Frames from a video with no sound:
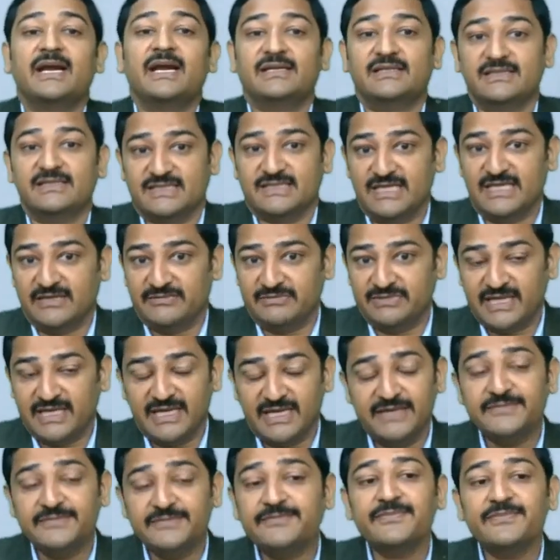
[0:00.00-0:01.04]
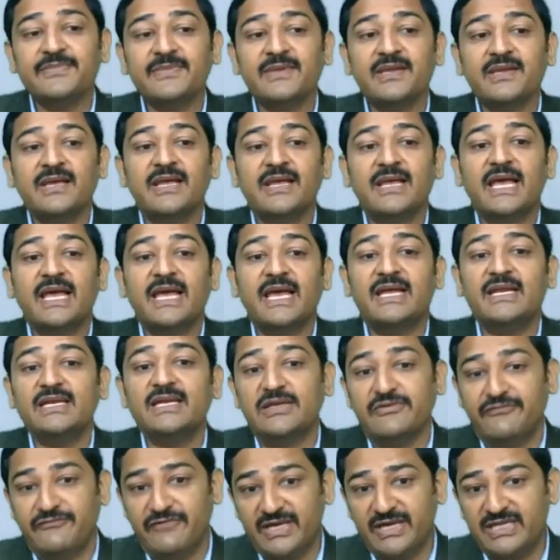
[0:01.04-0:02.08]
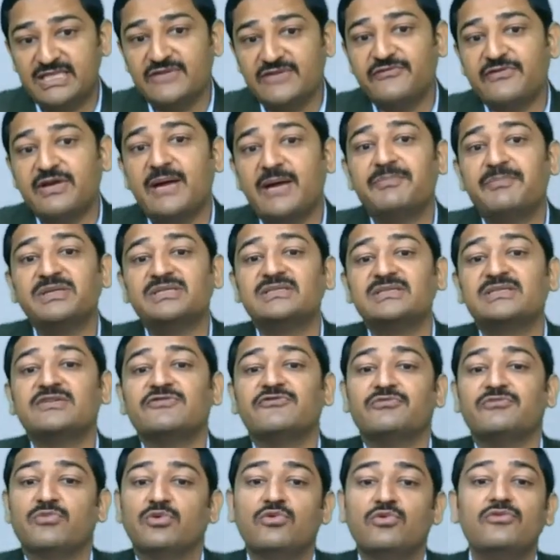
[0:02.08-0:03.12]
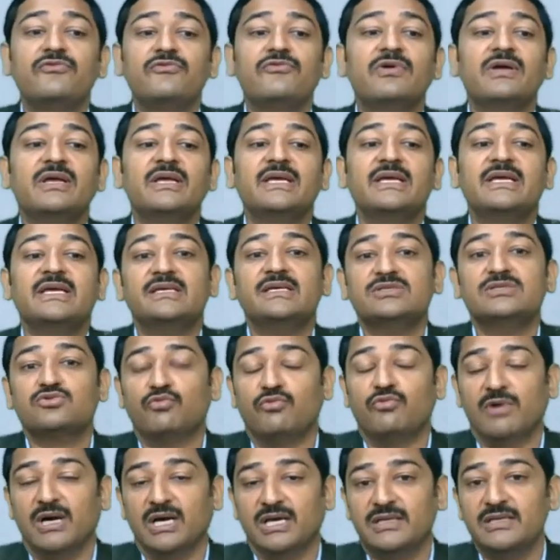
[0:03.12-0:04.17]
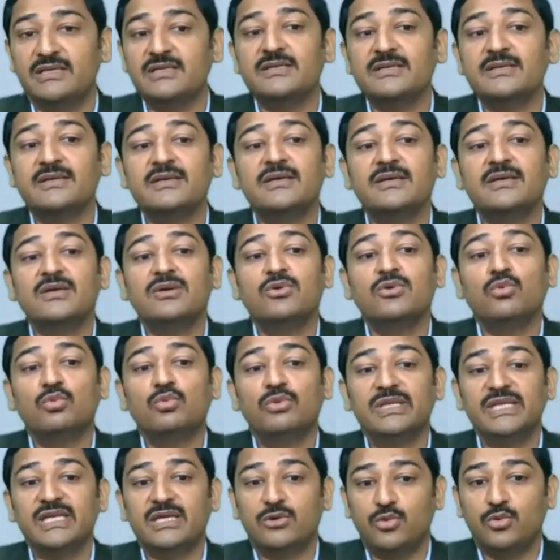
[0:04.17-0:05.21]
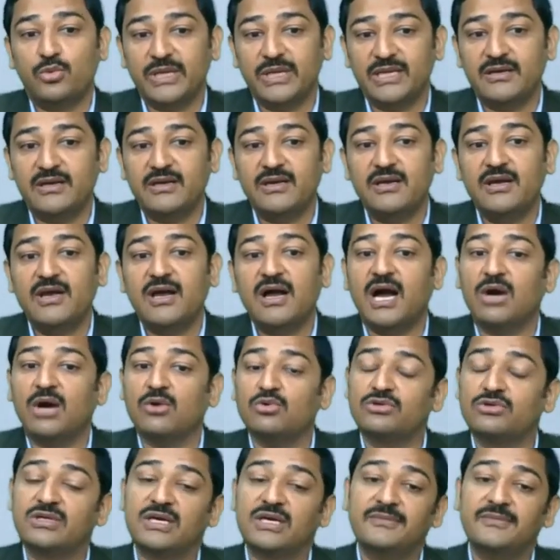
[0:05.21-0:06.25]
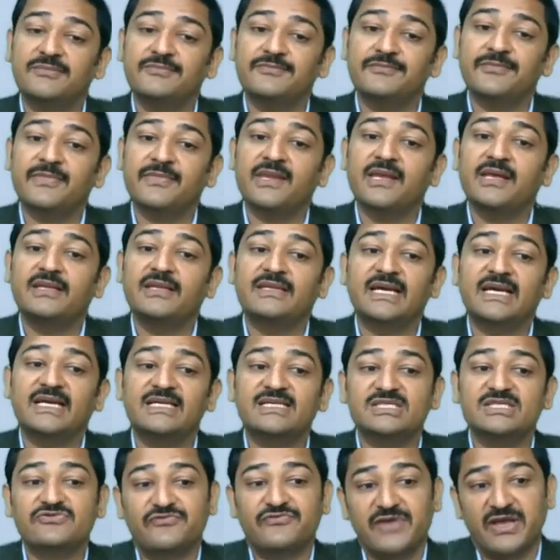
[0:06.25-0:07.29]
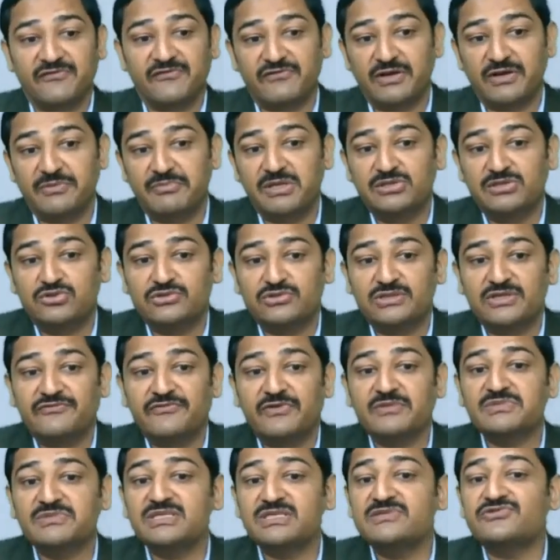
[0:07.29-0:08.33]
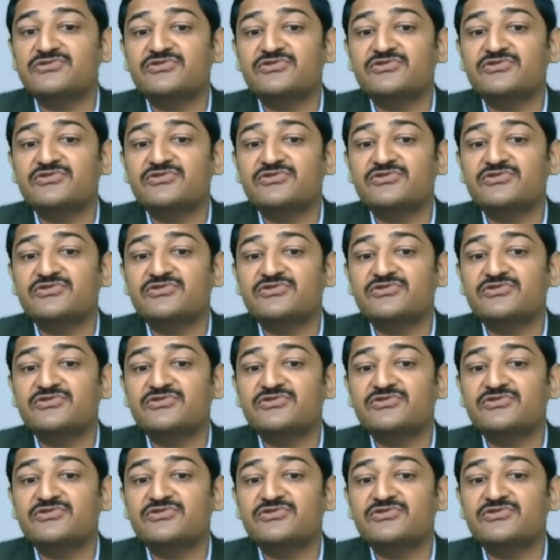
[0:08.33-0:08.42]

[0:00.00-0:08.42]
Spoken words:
At the same time, an effective competitive move is one with a quick outcome that is favorable to the firm's